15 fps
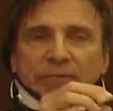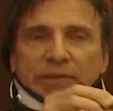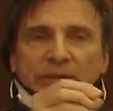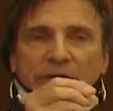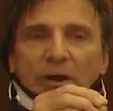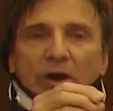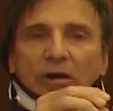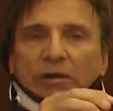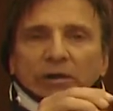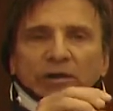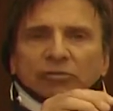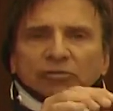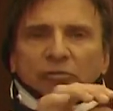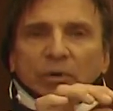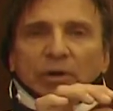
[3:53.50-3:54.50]

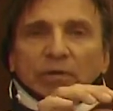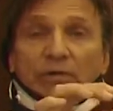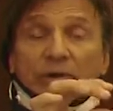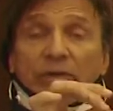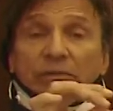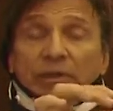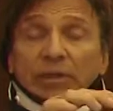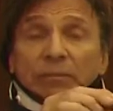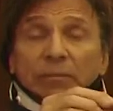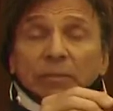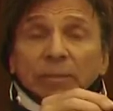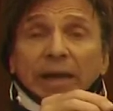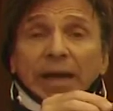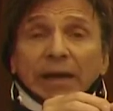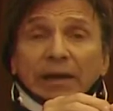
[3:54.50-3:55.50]
cartilage or whatever it is, the
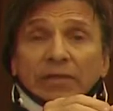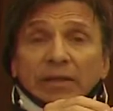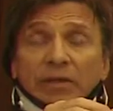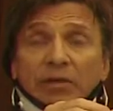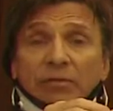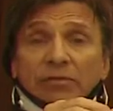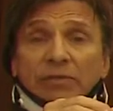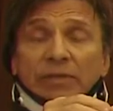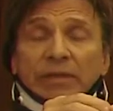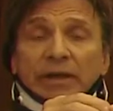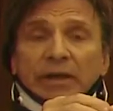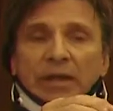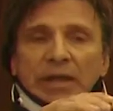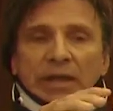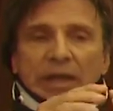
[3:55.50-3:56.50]
padding that goes in
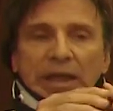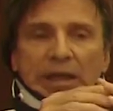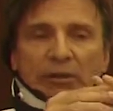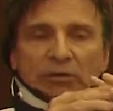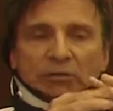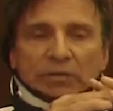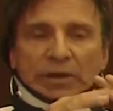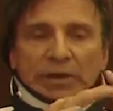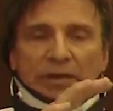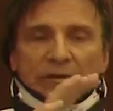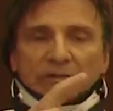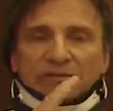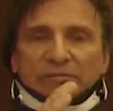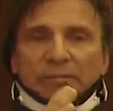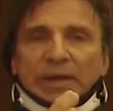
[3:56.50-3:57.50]
there, and create
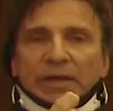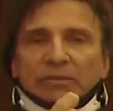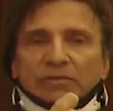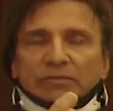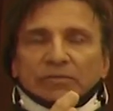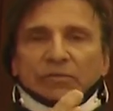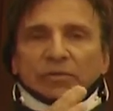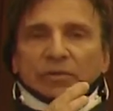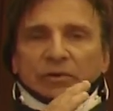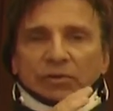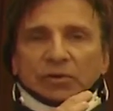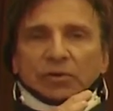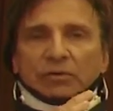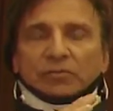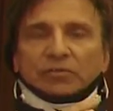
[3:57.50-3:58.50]
space for the
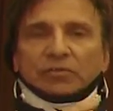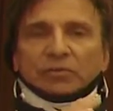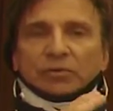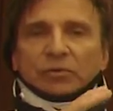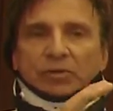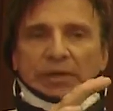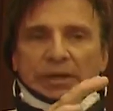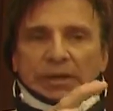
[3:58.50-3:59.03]
nerve to